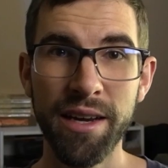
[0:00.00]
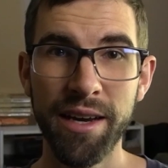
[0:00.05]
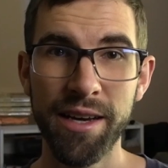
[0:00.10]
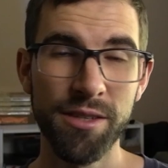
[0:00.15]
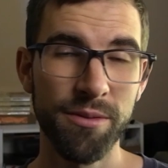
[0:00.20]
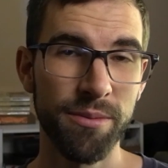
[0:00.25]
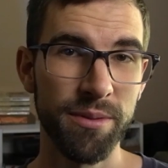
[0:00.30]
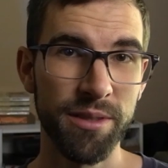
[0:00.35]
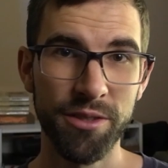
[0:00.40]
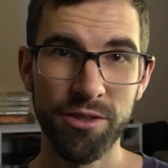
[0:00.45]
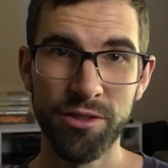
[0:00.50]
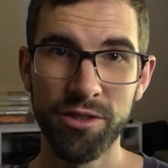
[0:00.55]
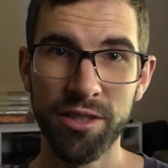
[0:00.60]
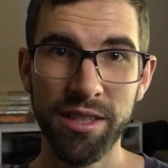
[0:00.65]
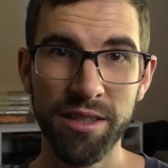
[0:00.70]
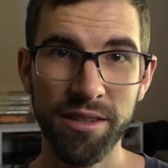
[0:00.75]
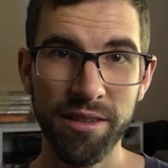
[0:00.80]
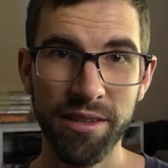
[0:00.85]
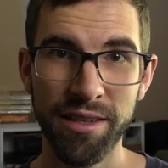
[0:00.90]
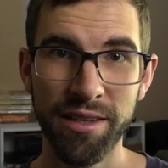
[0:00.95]
dice when you're
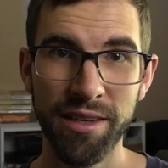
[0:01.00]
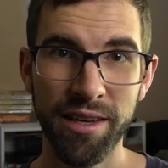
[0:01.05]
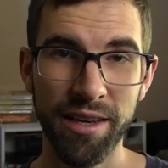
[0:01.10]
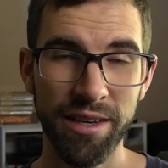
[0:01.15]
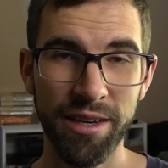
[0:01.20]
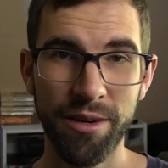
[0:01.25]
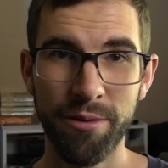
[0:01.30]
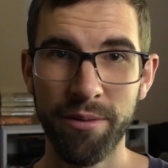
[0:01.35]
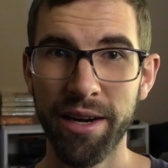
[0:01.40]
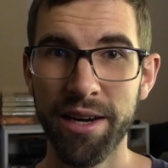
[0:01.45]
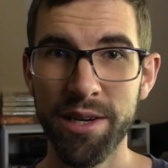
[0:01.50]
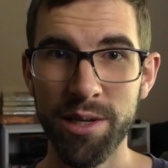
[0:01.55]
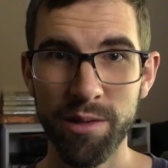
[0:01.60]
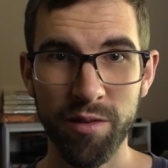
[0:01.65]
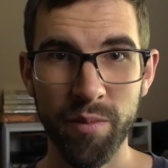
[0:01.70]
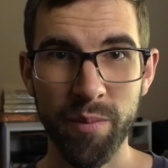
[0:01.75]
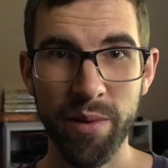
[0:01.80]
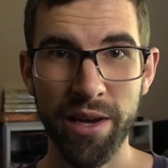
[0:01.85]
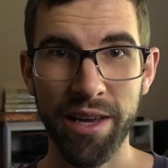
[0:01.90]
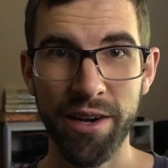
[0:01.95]
shielding and in range of
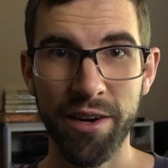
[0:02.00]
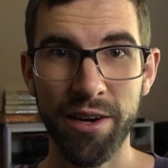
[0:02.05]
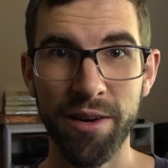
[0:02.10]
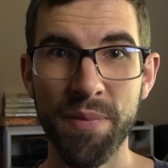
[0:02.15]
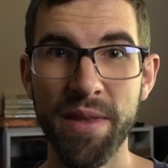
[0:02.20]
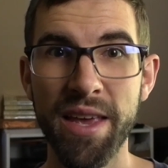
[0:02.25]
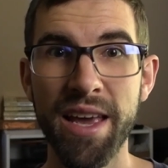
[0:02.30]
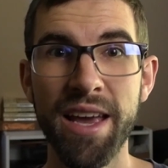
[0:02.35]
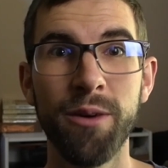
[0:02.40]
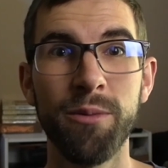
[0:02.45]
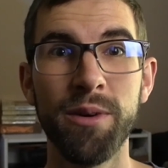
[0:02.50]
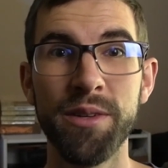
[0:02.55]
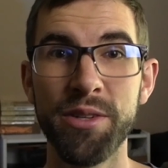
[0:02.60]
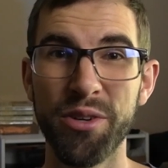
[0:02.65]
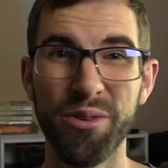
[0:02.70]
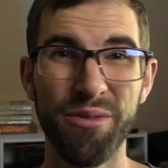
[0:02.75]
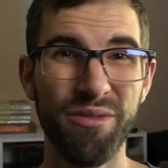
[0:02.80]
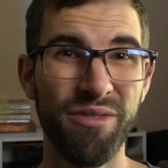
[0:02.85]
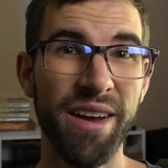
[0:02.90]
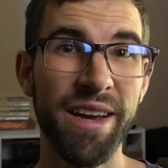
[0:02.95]
a banner with
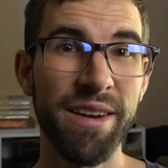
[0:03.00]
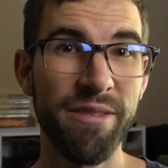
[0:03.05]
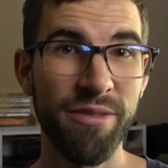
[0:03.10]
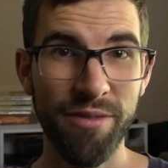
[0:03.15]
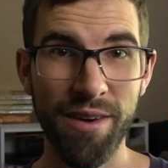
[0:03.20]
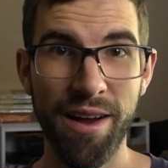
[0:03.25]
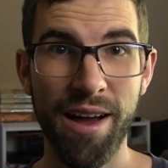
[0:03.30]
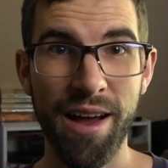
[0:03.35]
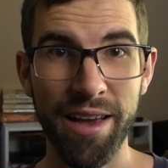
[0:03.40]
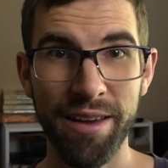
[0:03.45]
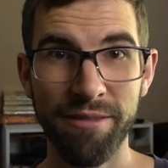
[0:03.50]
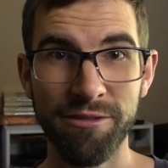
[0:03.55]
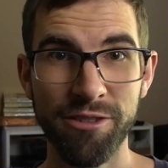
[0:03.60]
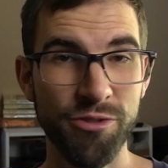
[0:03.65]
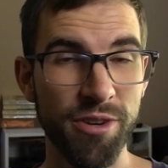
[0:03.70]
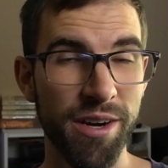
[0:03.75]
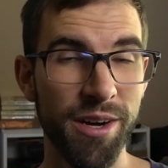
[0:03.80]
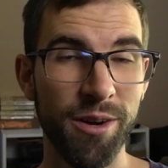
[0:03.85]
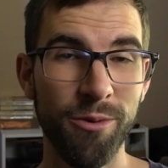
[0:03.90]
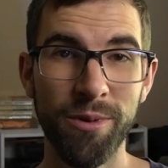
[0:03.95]
your fight five to
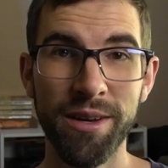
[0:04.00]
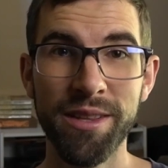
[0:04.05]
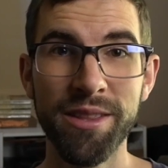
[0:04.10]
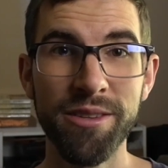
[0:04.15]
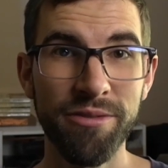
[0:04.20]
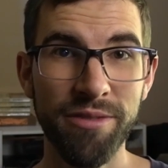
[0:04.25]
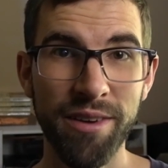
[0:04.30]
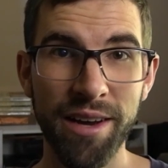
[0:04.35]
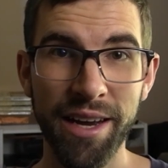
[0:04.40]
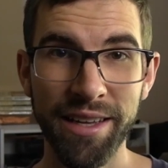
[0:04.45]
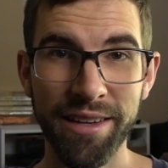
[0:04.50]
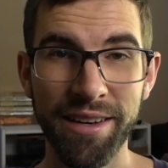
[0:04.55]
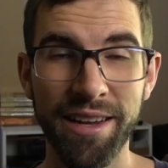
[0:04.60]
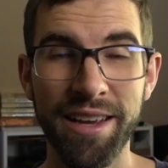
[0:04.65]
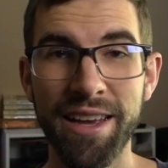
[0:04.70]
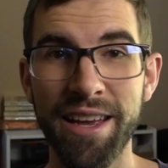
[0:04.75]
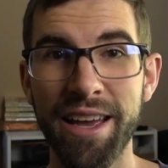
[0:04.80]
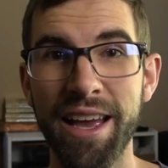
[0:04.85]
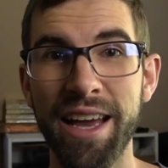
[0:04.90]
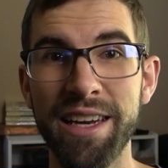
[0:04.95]
try to win the fight.
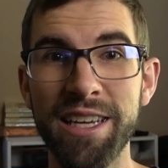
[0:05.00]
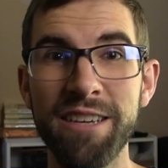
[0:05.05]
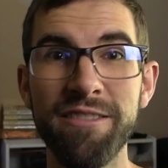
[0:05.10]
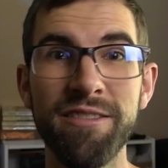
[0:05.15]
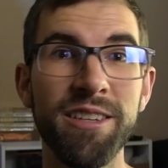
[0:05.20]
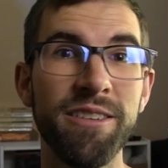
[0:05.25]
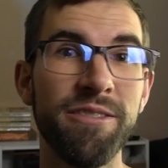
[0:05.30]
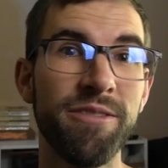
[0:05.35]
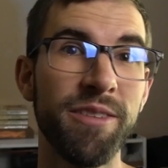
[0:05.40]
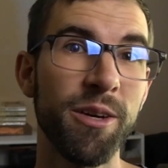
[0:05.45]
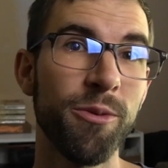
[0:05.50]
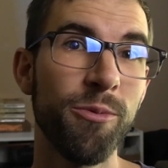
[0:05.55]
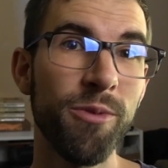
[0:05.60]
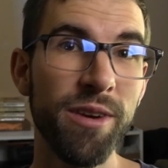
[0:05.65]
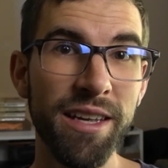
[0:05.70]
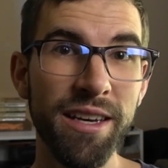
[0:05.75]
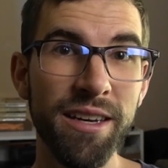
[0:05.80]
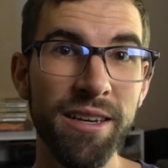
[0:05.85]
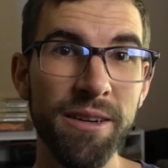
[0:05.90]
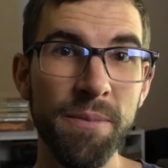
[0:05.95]
And even if they
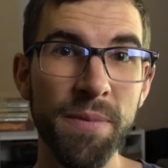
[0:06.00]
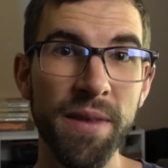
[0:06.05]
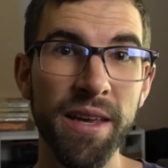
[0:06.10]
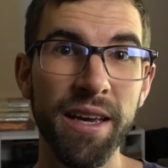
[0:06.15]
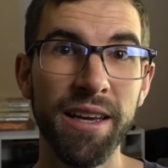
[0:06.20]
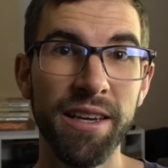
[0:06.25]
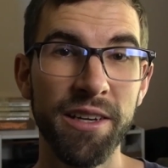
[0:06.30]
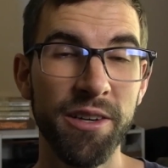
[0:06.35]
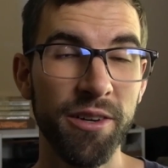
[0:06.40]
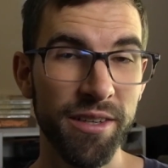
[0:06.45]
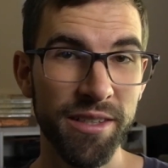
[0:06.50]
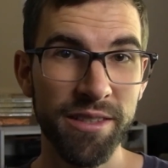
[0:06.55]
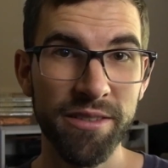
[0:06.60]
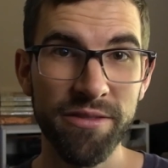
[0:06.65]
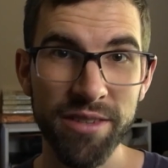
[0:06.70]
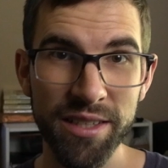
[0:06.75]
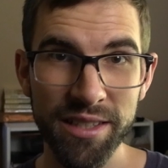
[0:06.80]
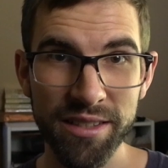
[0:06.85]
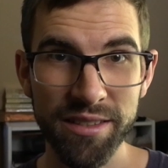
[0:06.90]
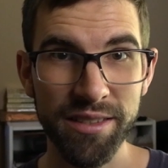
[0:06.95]
win, you're at
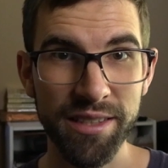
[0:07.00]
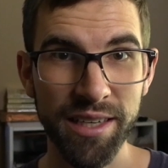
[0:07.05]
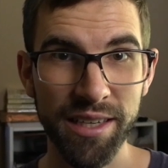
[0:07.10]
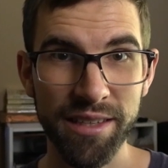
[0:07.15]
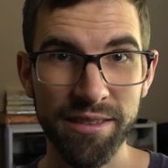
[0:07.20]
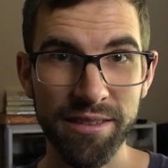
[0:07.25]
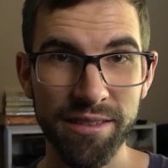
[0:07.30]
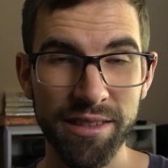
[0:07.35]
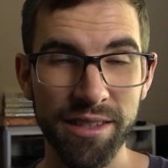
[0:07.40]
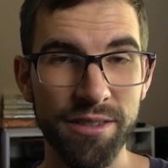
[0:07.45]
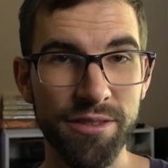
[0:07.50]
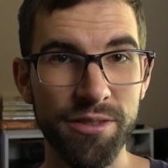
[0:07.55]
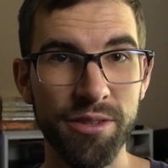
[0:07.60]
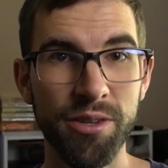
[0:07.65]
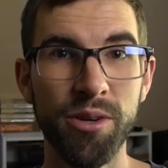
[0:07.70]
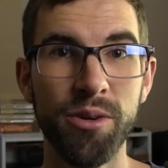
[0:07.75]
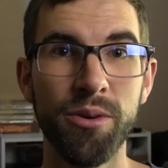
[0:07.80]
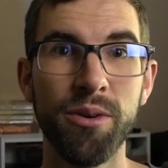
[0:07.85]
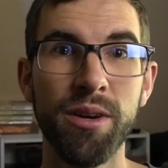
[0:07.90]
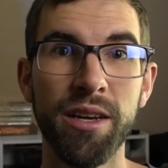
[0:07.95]
defense six, and
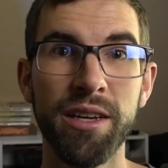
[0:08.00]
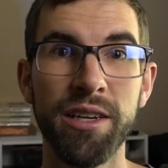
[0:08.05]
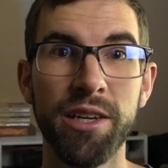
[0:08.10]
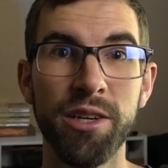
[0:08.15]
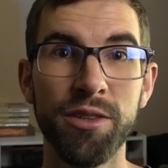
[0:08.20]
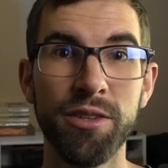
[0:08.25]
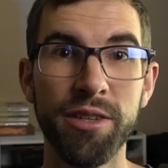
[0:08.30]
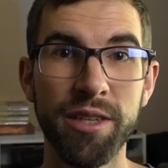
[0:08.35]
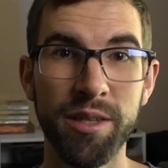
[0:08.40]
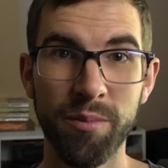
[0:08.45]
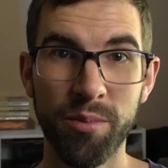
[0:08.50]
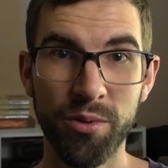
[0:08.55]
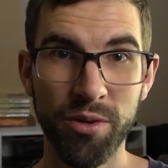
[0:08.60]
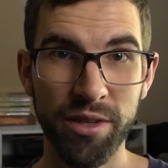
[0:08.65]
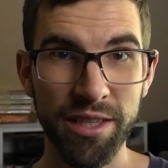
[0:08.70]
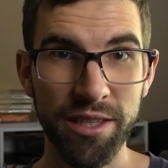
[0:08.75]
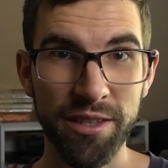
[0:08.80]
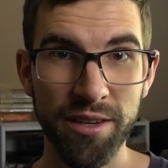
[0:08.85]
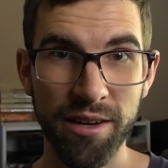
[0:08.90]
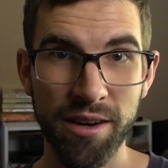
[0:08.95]
so you're looking
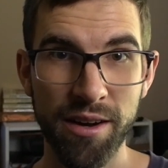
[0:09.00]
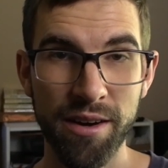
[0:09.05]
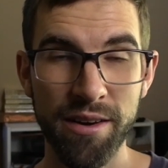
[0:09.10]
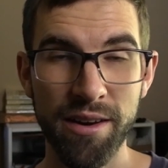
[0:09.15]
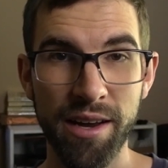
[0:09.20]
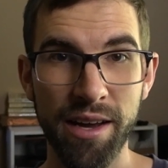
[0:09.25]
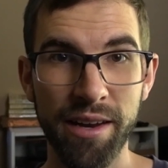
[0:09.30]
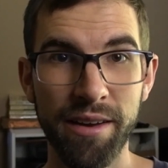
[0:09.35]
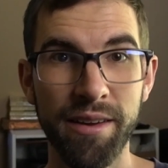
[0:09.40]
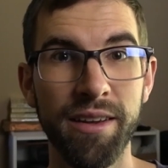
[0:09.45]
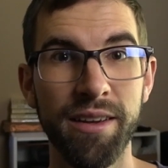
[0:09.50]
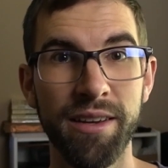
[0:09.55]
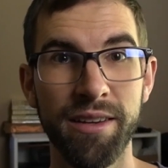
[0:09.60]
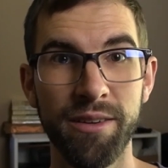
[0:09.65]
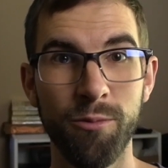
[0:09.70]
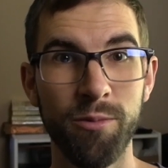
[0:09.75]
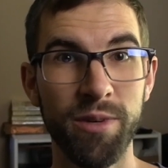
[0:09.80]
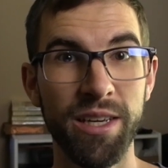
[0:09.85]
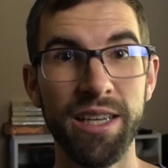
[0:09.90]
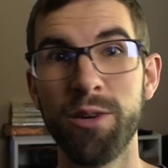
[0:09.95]
pretty good on not
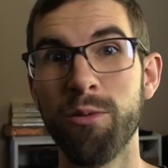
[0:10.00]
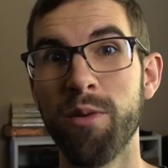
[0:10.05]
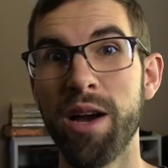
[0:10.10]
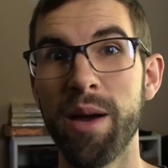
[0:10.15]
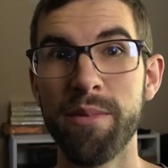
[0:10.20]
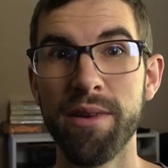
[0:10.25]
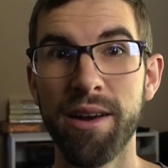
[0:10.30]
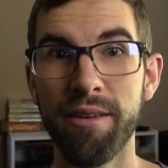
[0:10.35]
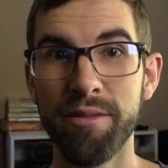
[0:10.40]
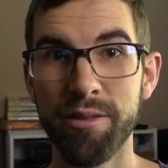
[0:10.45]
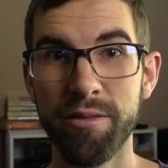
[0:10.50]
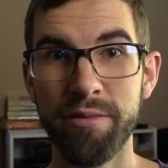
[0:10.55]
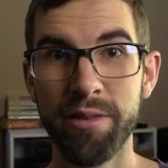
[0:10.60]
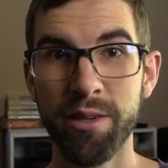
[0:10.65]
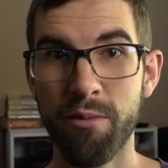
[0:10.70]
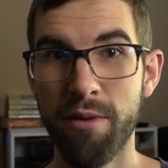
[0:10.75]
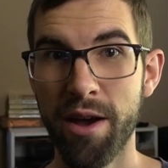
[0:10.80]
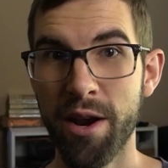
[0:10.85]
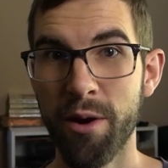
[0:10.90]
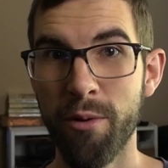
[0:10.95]
getting wiped off the
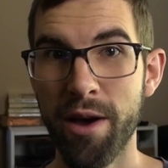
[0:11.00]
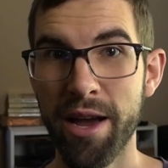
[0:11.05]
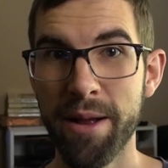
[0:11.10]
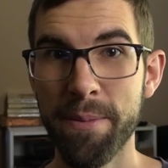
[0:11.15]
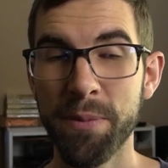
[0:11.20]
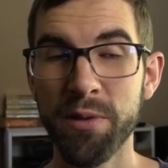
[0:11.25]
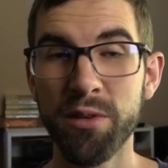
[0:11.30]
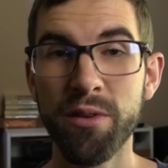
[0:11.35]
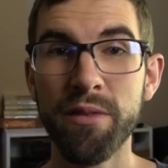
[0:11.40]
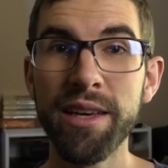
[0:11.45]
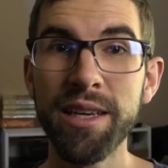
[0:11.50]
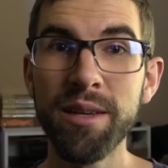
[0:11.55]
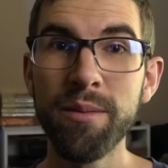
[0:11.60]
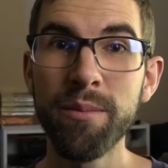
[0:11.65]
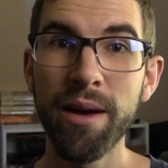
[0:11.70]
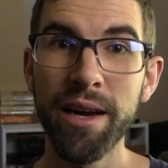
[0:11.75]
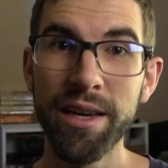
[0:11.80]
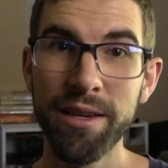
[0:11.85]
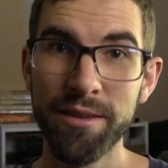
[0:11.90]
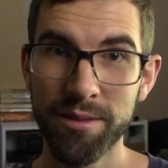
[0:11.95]
field right away. So they can
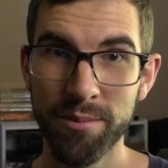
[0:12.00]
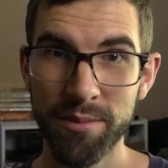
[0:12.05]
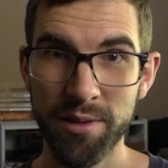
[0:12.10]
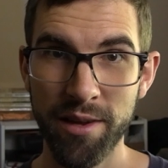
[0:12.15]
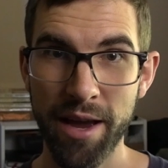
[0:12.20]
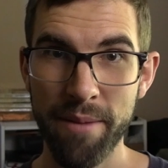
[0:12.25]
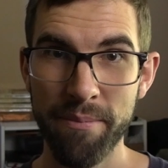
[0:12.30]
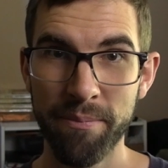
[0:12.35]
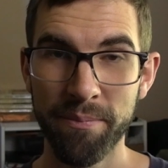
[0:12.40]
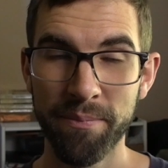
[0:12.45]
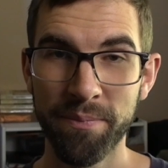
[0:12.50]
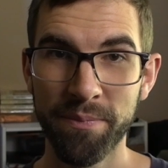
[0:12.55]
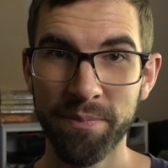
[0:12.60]
buy you some time.